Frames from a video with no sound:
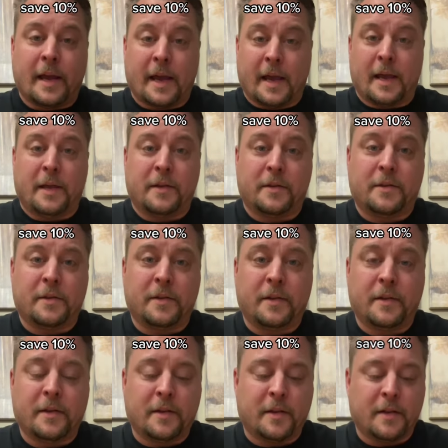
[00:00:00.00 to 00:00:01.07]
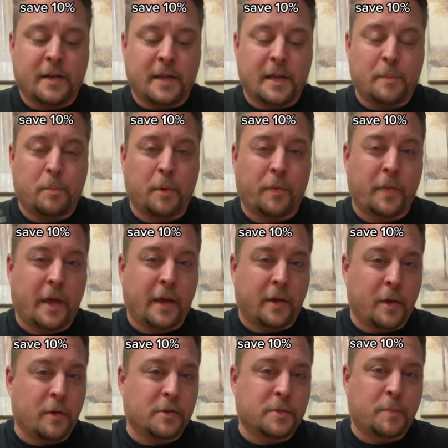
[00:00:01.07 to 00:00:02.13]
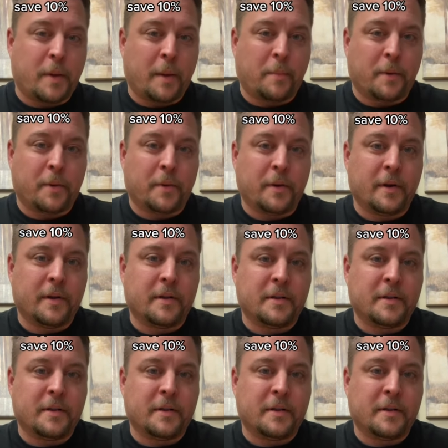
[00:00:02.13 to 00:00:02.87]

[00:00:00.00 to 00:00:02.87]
And he put that ghost pepper